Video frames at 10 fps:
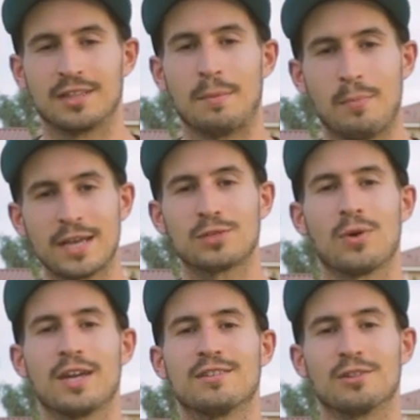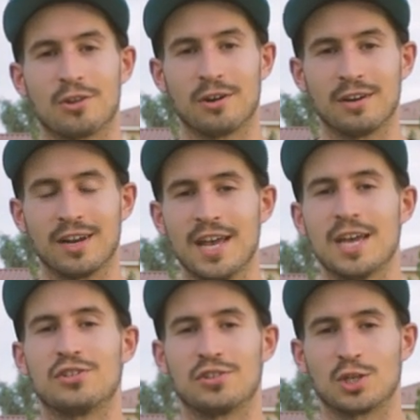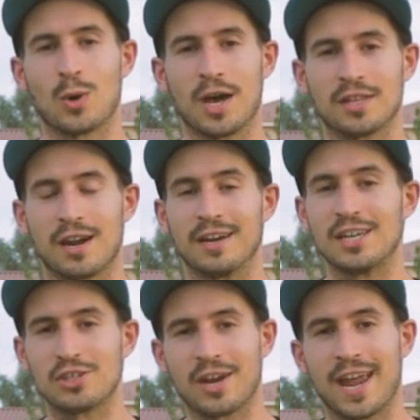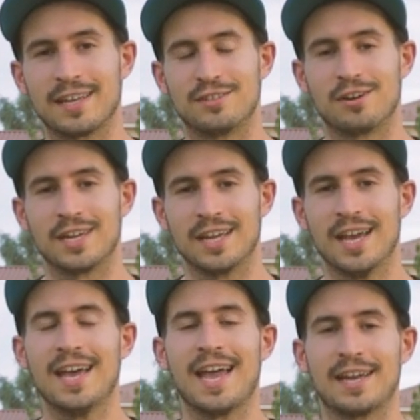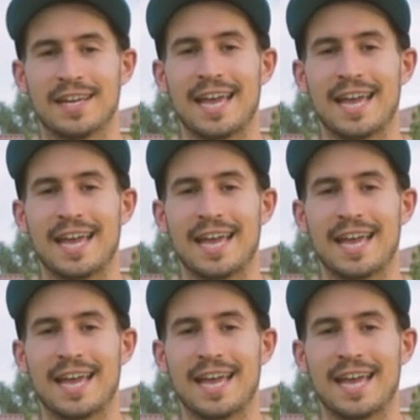The best way to learn is just to go out there, get your hands dirty, and